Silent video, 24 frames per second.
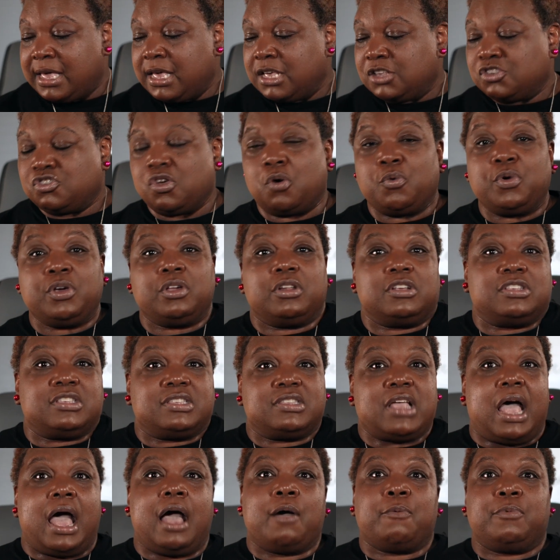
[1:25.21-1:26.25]
So we're going to
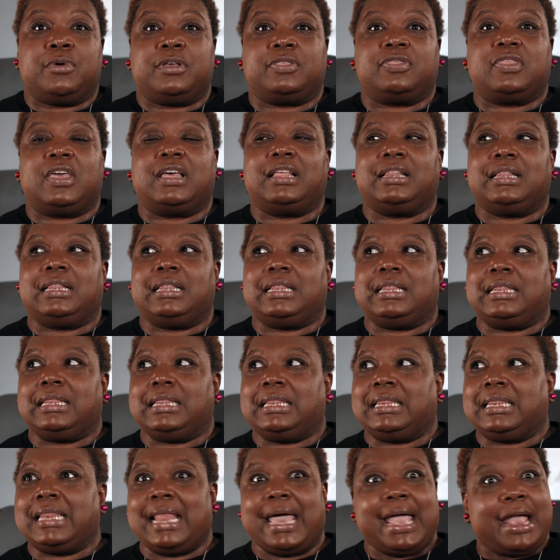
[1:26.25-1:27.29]
start with the
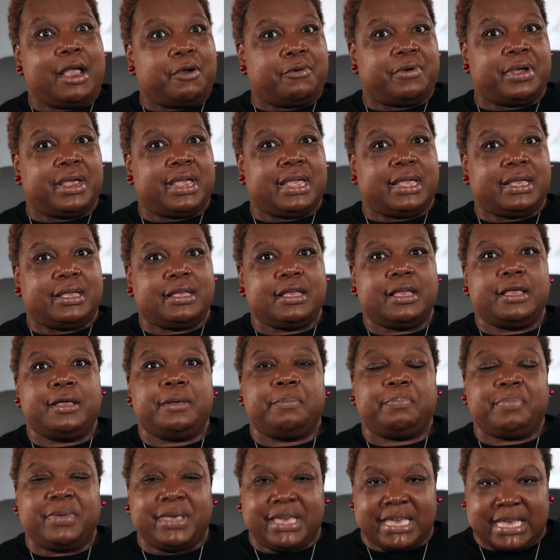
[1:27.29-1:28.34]
layering
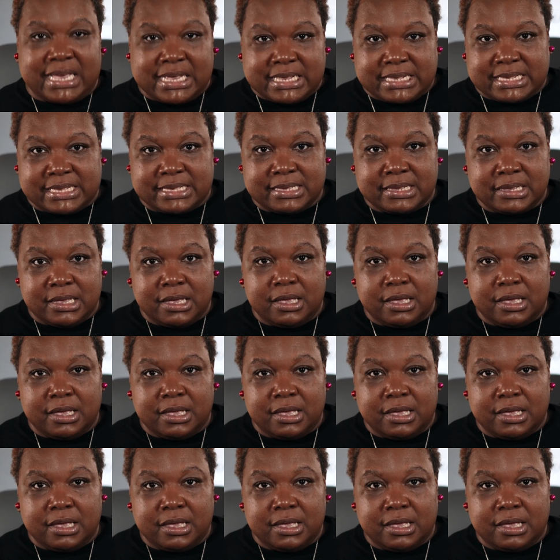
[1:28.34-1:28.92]
piece.